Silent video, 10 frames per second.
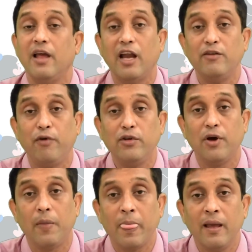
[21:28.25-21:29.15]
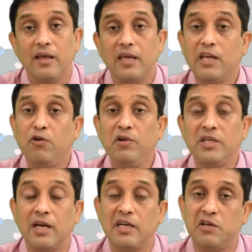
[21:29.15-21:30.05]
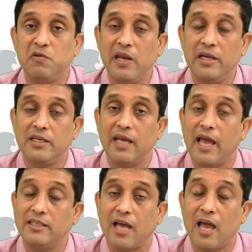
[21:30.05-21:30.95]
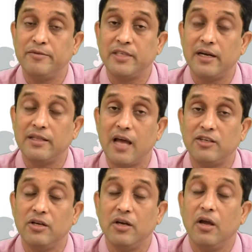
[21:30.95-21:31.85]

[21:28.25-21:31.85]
And for the equity and equality, as I have said that